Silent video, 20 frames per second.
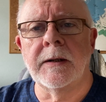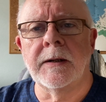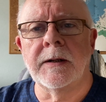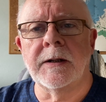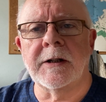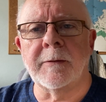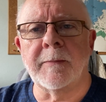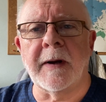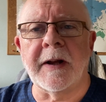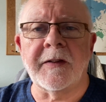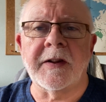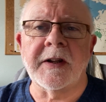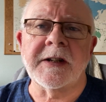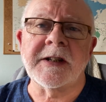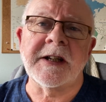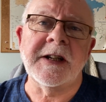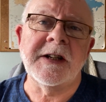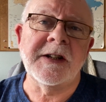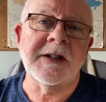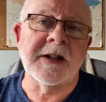To make things
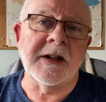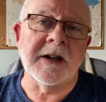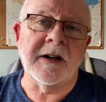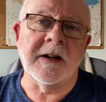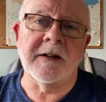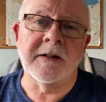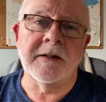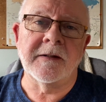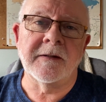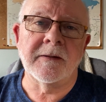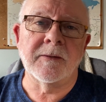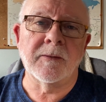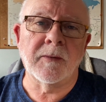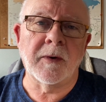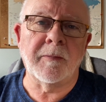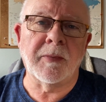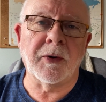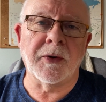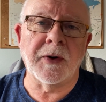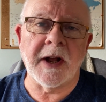easier, we
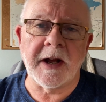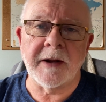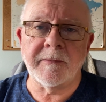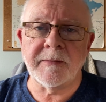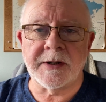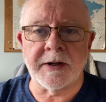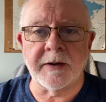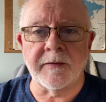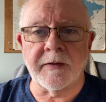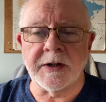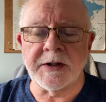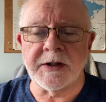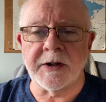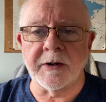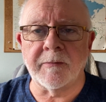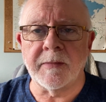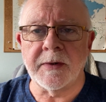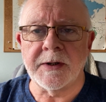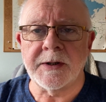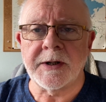put names to these
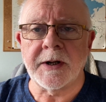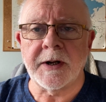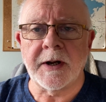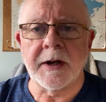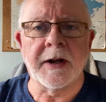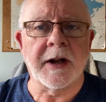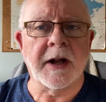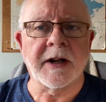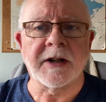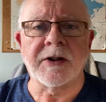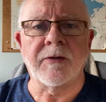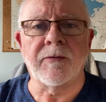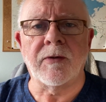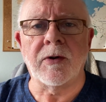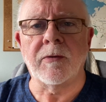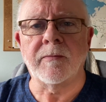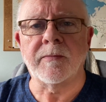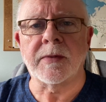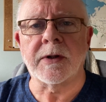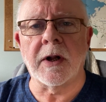numbers and connect to
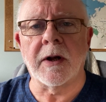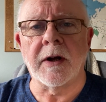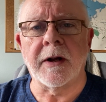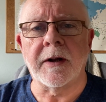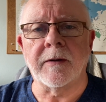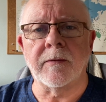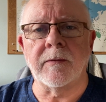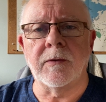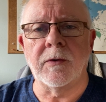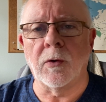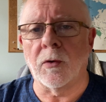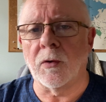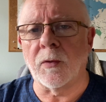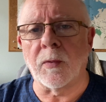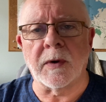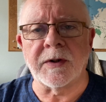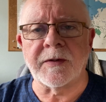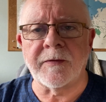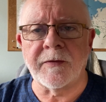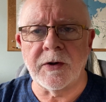rooms like
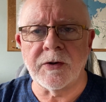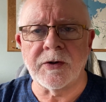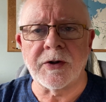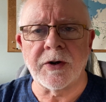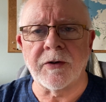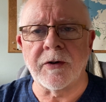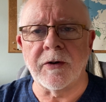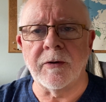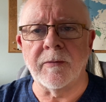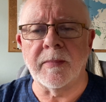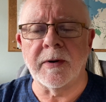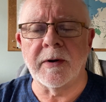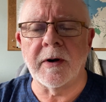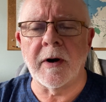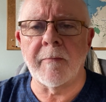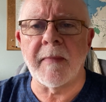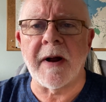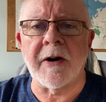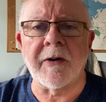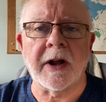Northwest Fusion Group,
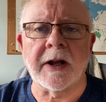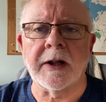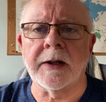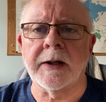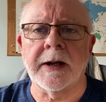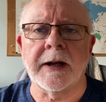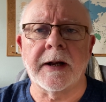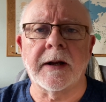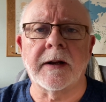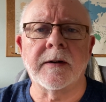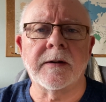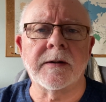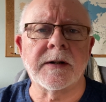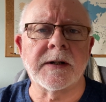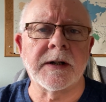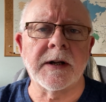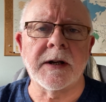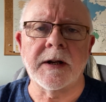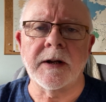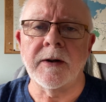America Link,
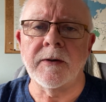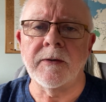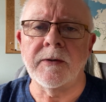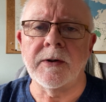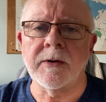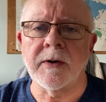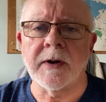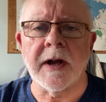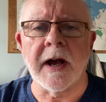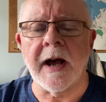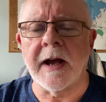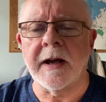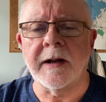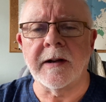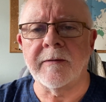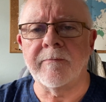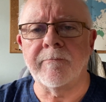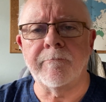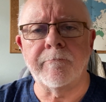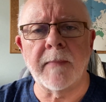CQ UK,
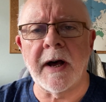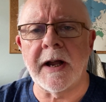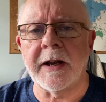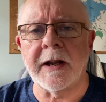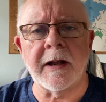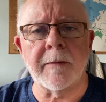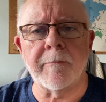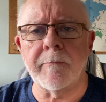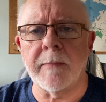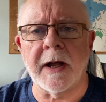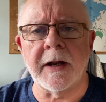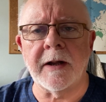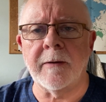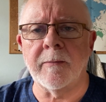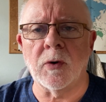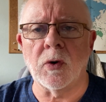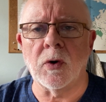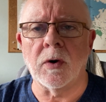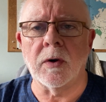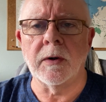and many, many
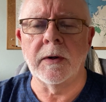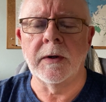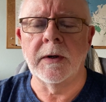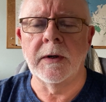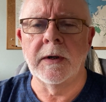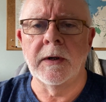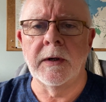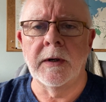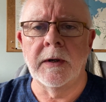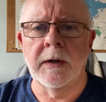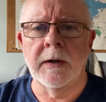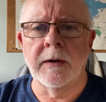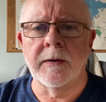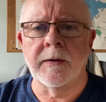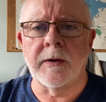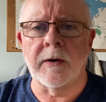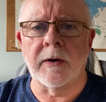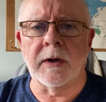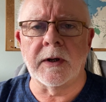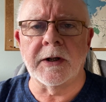more.
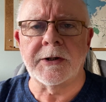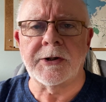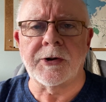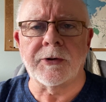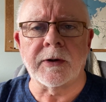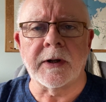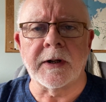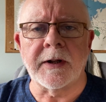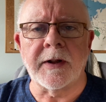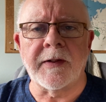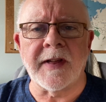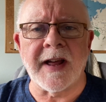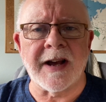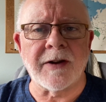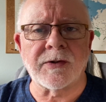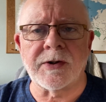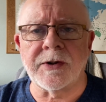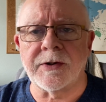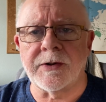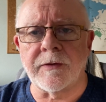There are literally
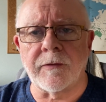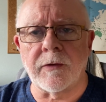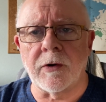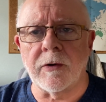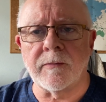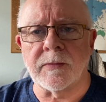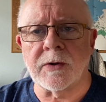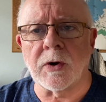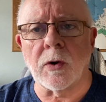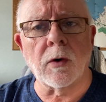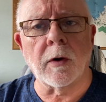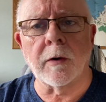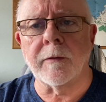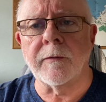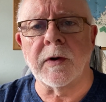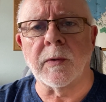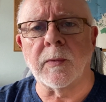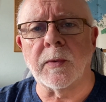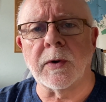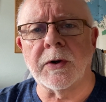thousands of rooms all over
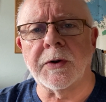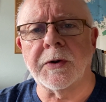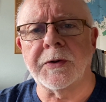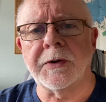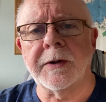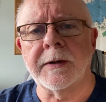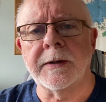the world.